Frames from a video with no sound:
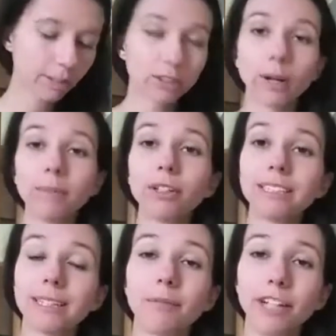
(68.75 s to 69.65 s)
So what I'm doing
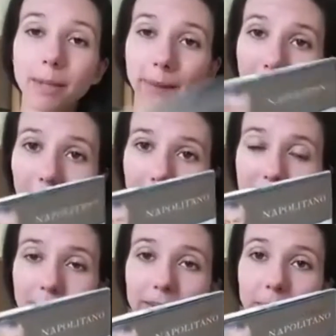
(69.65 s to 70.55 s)
is I'm reading a
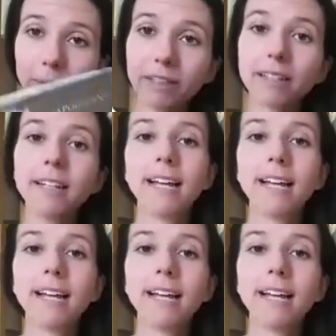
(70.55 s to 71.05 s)
paragraph from this book,